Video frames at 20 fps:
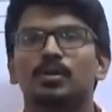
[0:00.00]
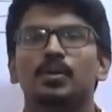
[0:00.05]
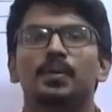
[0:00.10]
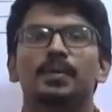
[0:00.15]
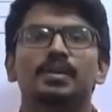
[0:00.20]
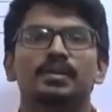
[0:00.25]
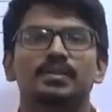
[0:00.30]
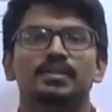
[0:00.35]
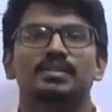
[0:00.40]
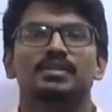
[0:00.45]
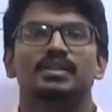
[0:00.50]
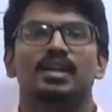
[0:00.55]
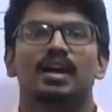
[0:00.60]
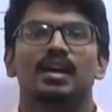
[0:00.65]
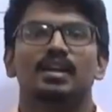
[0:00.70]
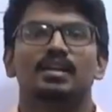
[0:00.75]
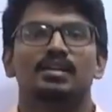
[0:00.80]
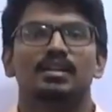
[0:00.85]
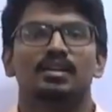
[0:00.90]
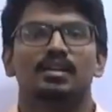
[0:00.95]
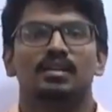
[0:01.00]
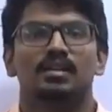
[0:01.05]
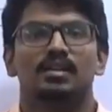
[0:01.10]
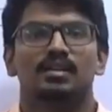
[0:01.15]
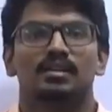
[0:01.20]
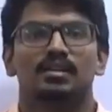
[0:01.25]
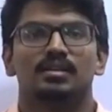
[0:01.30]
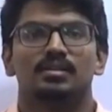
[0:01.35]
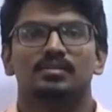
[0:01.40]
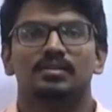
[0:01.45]
going to start
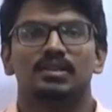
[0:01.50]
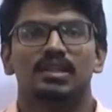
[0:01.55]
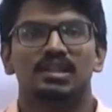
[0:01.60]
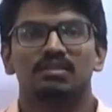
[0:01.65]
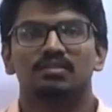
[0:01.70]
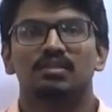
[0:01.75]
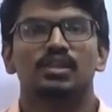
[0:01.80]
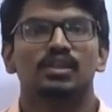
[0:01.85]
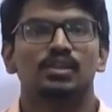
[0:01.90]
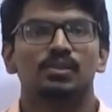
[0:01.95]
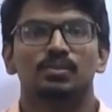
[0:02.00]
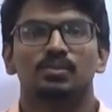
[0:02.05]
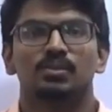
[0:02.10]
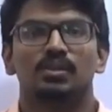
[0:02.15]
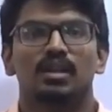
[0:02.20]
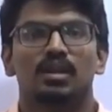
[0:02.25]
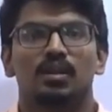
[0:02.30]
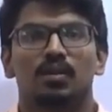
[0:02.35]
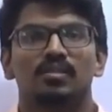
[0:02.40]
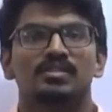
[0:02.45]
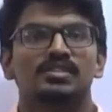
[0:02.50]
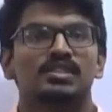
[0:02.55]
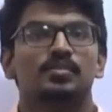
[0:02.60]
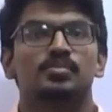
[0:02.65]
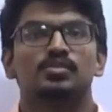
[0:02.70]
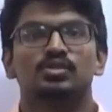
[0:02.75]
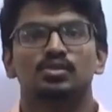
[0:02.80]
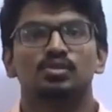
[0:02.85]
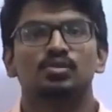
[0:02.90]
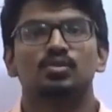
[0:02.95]
giving you the
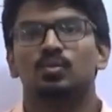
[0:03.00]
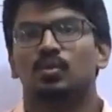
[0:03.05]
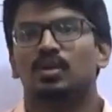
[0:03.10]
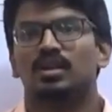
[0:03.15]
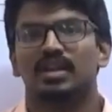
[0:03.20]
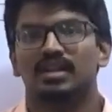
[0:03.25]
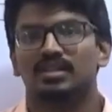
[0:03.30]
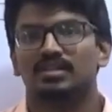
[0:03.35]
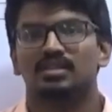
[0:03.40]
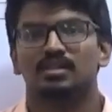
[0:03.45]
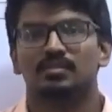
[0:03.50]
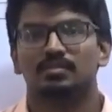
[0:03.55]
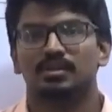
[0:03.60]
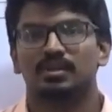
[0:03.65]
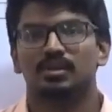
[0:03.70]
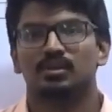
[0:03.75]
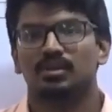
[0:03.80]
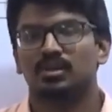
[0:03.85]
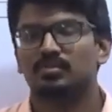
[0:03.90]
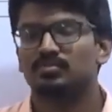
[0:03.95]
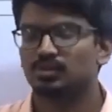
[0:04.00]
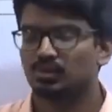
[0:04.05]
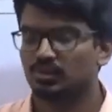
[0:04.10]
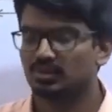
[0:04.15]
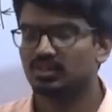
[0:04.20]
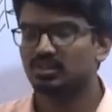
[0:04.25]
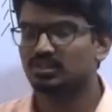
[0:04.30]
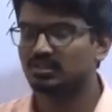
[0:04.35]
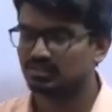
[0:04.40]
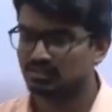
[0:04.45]
concepts through one example. Okay, so
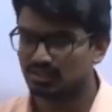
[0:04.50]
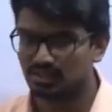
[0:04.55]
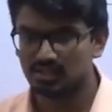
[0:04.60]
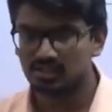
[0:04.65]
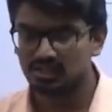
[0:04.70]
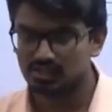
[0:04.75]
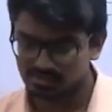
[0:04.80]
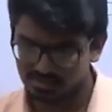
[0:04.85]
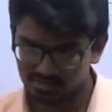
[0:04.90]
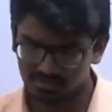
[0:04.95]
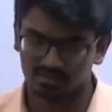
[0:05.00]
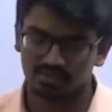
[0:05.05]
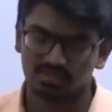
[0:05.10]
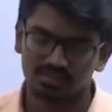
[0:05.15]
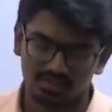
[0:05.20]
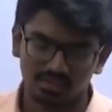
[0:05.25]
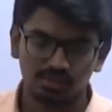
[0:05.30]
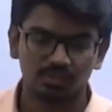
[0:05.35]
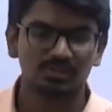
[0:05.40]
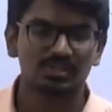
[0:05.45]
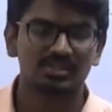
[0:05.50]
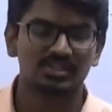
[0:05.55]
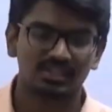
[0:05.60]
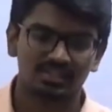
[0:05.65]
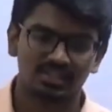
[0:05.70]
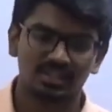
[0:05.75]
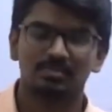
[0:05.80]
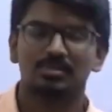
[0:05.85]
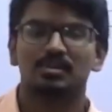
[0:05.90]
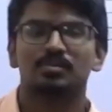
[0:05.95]
this, you just listen to this
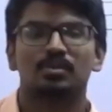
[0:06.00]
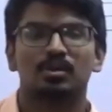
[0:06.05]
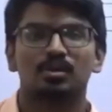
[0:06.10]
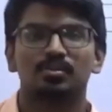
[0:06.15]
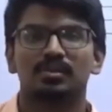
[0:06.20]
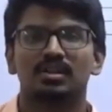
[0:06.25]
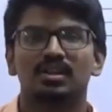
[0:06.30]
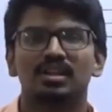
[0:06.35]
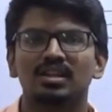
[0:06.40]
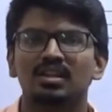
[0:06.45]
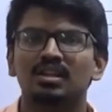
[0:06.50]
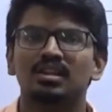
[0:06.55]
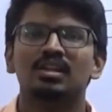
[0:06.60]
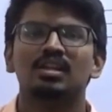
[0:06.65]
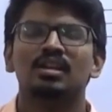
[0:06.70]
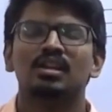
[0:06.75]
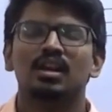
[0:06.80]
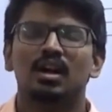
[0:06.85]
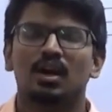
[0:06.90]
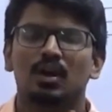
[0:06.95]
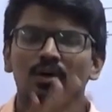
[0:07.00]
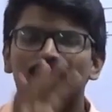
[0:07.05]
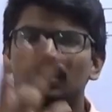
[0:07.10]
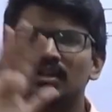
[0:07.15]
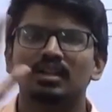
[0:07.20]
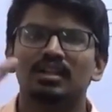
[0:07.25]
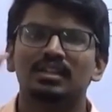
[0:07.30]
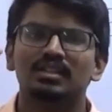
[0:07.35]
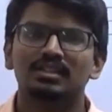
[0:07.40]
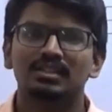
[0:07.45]
example properly. All
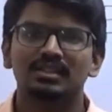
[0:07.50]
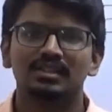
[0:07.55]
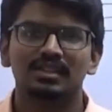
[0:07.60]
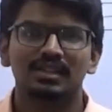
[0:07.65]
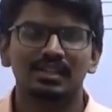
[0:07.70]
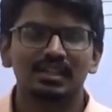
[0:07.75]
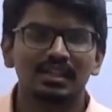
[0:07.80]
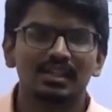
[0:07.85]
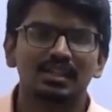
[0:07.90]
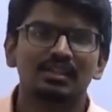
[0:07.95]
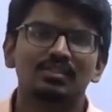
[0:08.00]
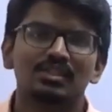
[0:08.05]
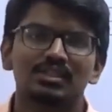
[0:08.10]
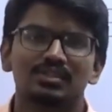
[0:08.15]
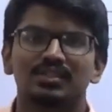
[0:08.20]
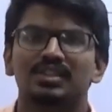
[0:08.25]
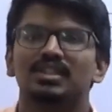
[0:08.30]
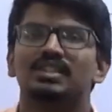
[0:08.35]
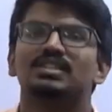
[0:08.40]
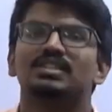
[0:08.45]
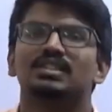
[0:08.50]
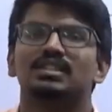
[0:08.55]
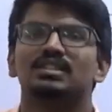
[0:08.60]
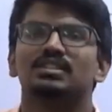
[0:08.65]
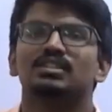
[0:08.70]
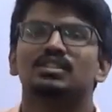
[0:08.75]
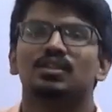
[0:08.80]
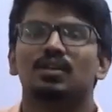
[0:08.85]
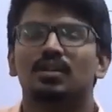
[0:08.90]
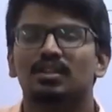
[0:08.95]
the theory which we
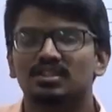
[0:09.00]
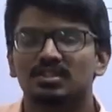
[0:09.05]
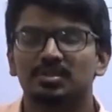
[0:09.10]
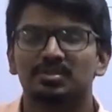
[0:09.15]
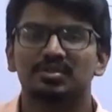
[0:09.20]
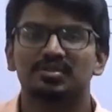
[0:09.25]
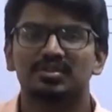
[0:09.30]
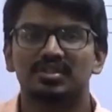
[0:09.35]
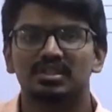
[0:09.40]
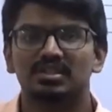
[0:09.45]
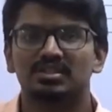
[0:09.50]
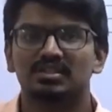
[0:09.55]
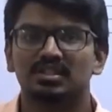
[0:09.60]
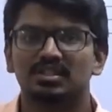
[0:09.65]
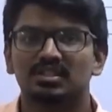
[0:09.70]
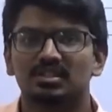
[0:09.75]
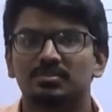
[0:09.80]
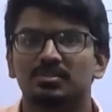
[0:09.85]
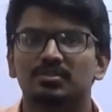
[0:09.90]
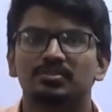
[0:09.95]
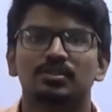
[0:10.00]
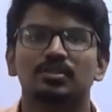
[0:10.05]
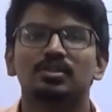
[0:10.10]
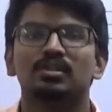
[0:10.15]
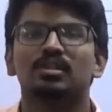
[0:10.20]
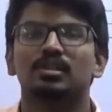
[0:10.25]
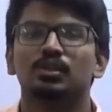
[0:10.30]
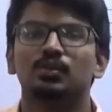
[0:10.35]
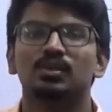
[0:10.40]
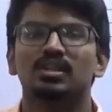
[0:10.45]
discussed, concepts which we discussed
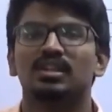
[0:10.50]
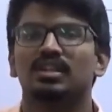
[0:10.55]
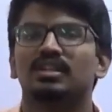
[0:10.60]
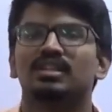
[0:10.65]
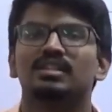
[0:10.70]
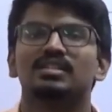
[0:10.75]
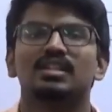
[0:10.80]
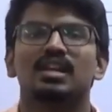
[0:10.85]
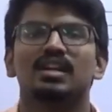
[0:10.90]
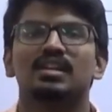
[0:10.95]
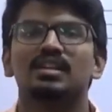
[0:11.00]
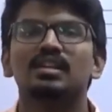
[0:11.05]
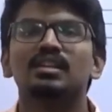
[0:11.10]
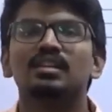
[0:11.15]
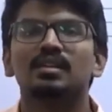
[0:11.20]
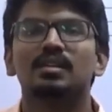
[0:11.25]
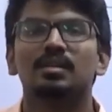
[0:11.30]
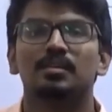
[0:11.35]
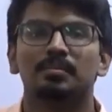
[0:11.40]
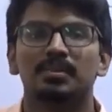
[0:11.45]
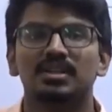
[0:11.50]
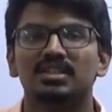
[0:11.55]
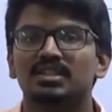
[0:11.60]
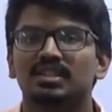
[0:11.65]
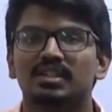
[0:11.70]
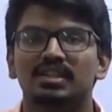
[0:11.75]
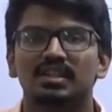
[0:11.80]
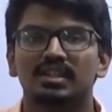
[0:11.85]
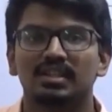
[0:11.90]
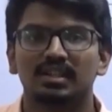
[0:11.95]
before, you will understand it much
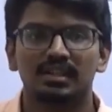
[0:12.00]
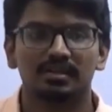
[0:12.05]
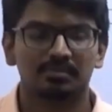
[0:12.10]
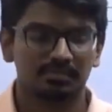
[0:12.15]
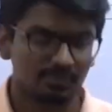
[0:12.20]
clearly.